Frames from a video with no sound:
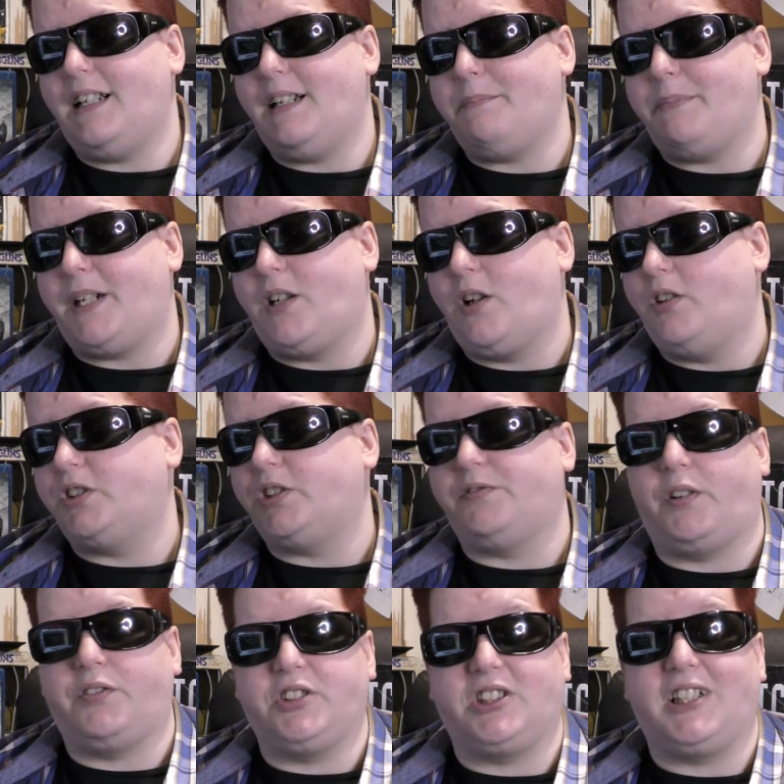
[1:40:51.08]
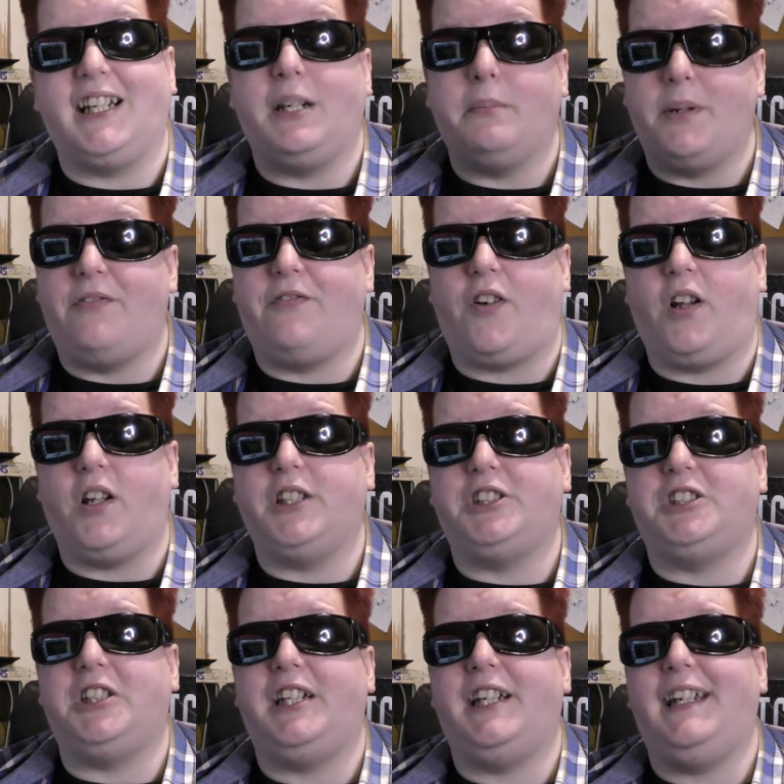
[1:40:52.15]
because of obviously the
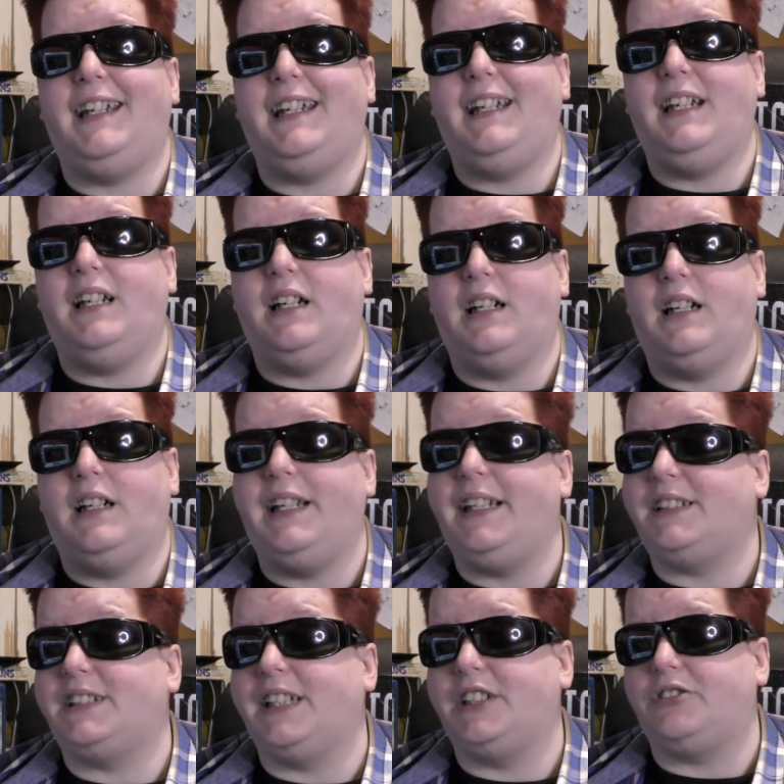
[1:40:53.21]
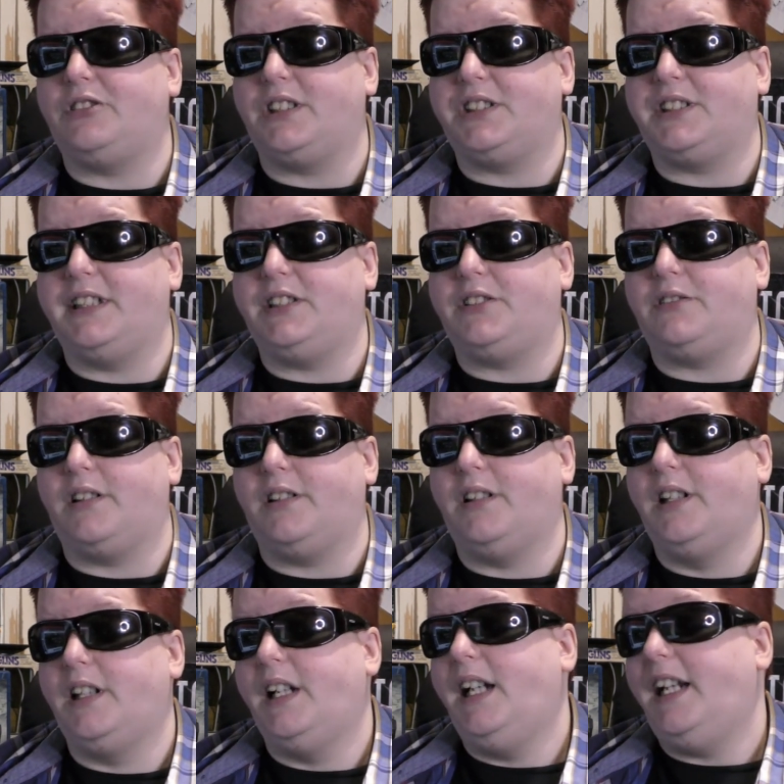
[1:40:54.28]
mythology, etc, etc.
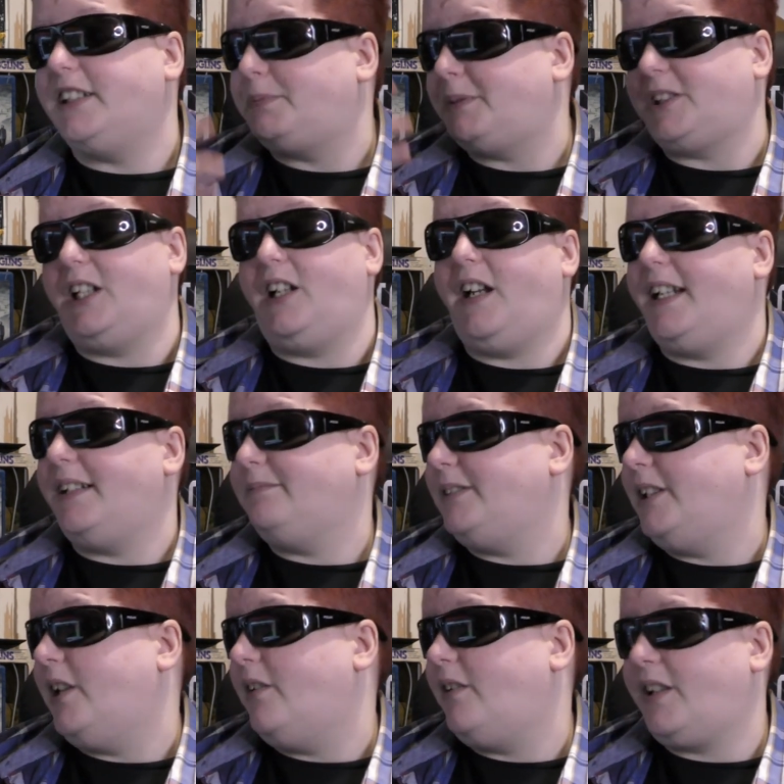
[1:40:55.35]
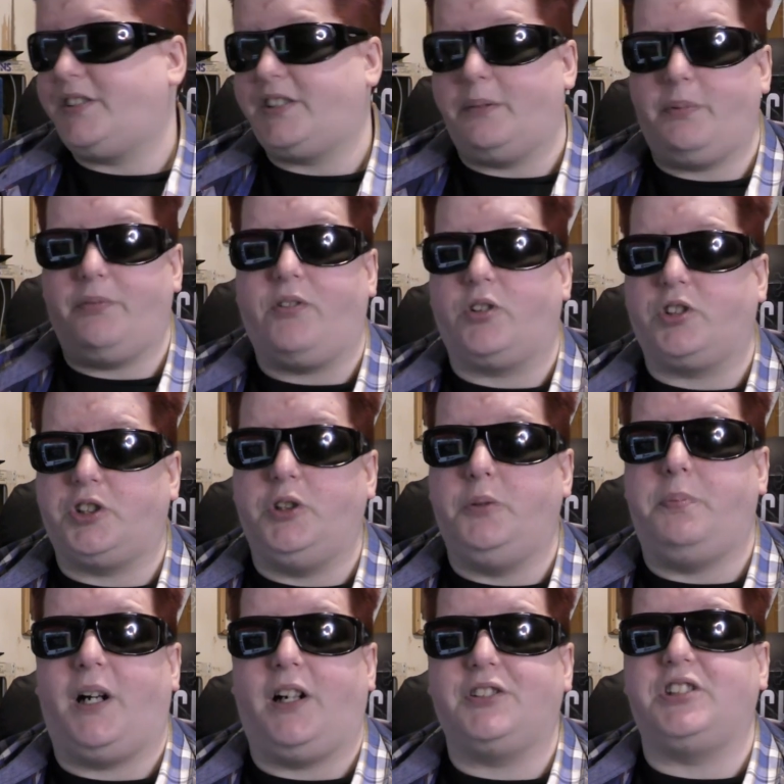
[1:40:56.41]
Especially like I said, we've got 2
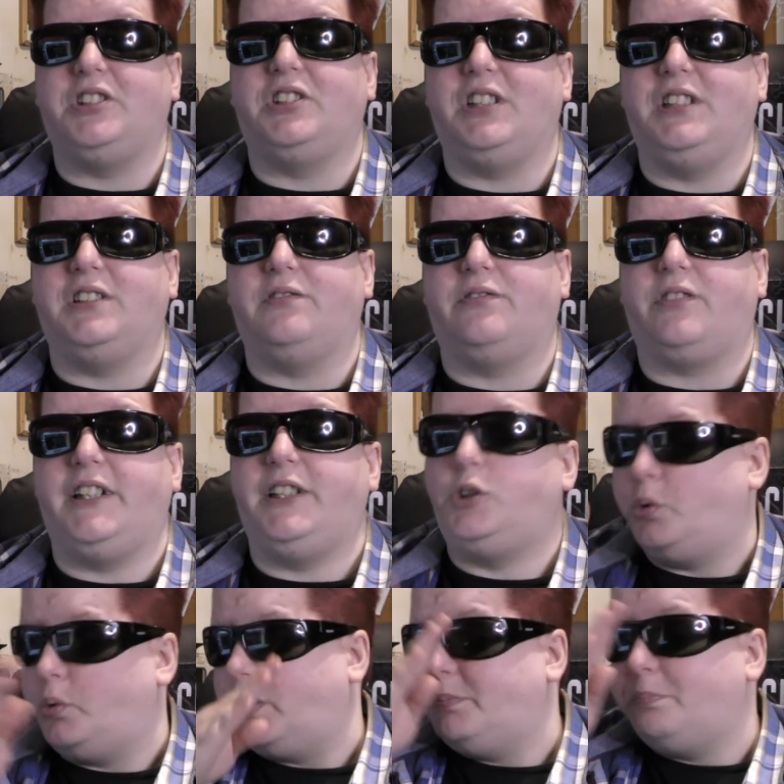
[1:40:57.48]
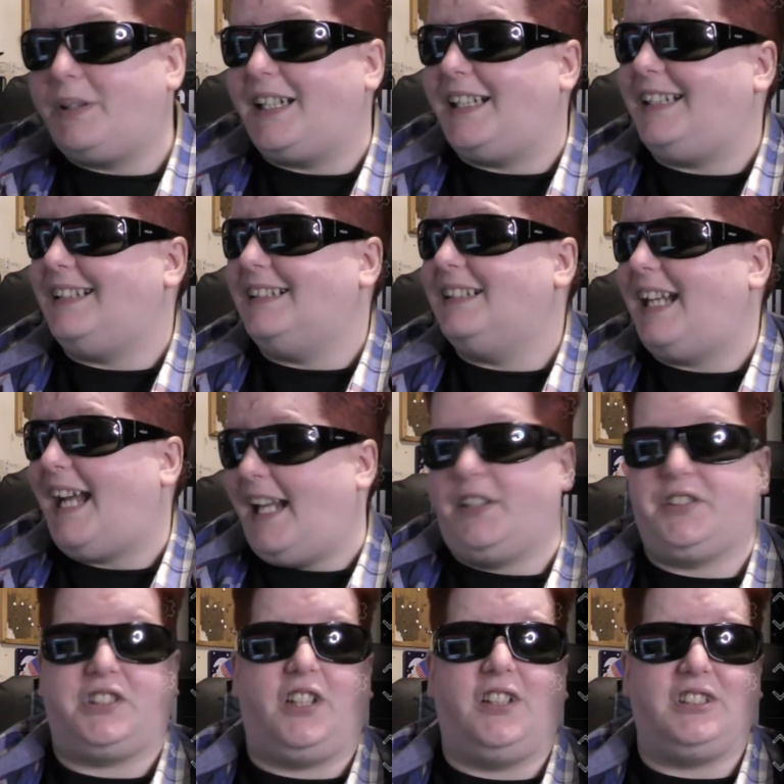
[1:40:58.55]
parts in season 3 to complete
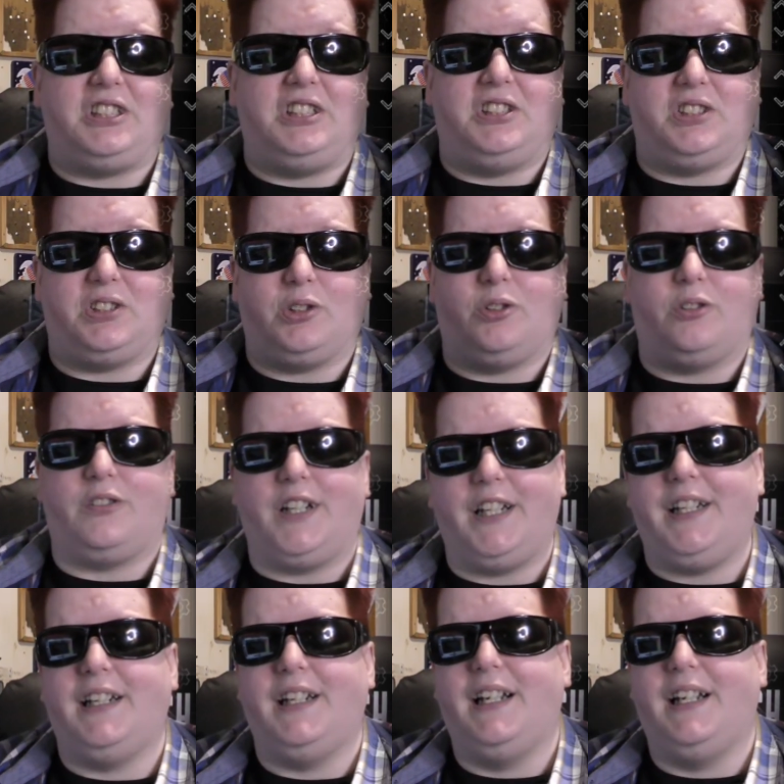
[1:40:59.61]
Anastarzi's story.